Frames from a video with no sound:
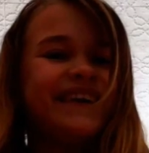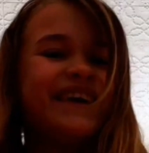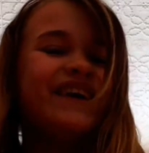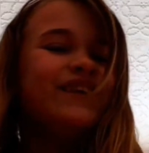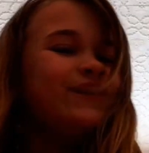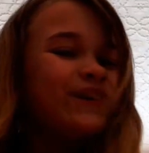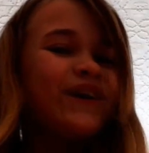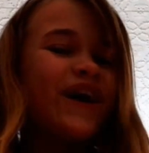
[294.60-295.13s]

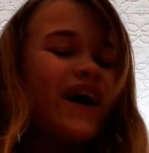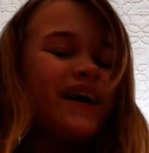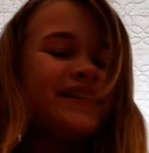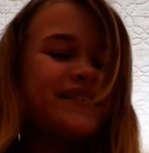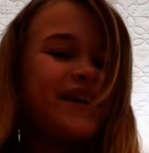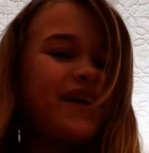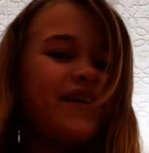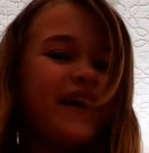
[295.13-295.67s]
You guys
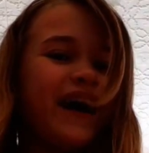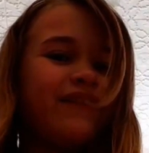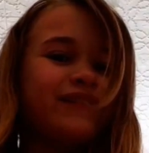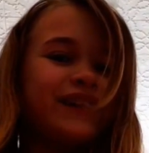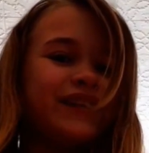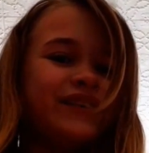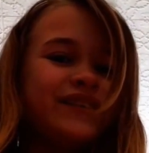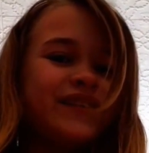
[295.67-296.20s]
go have a
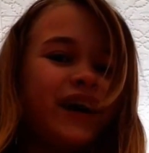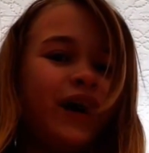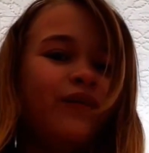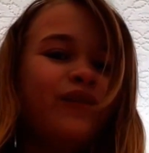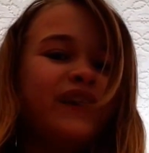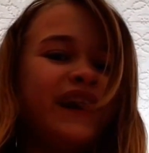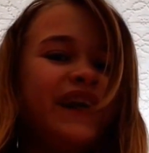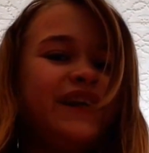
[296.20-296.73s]
good time
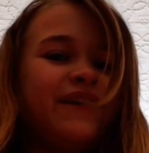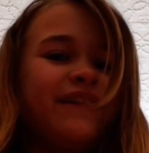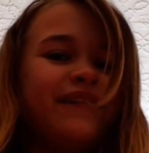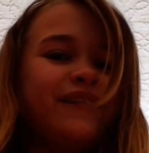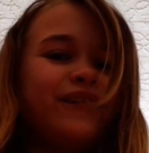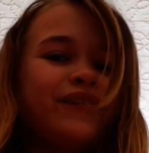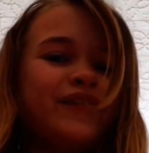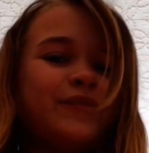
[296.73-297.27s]
while I go and
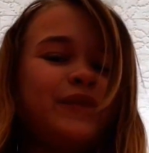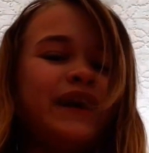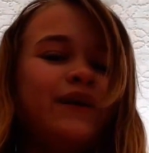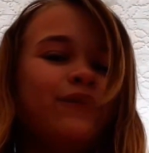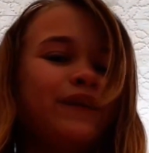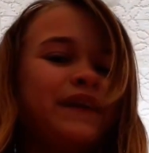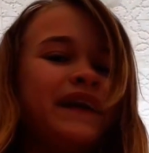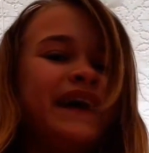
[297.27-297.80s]
contemplate
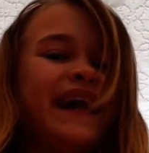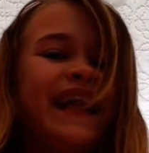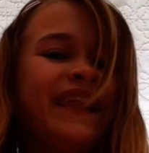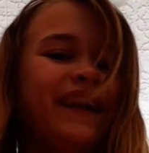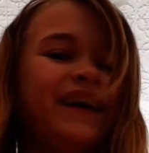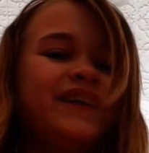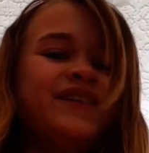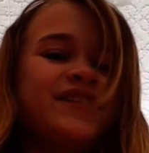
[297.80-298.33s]
what the hell
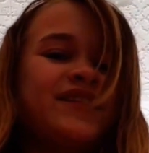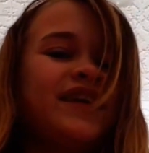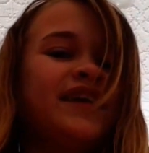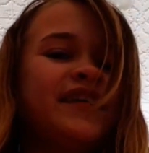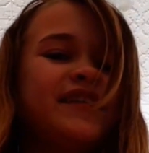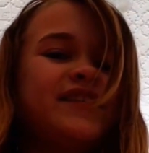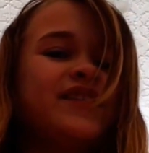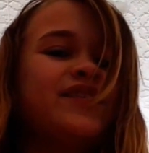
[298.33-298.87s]
I
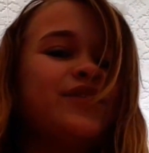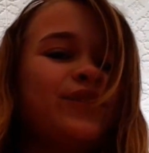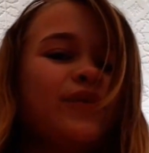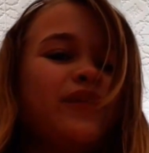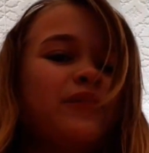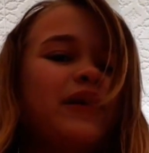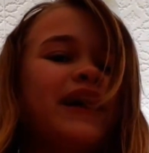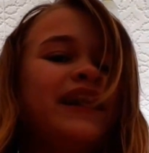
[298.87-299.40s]
decided to do
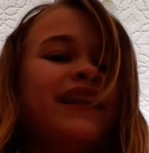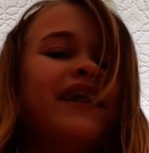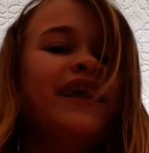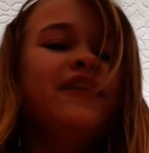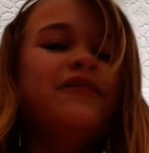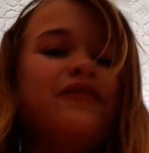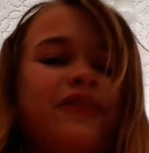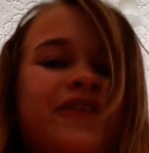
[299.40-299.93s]
with my
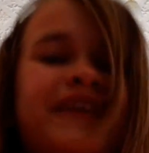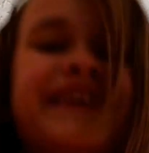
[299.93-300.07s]
life.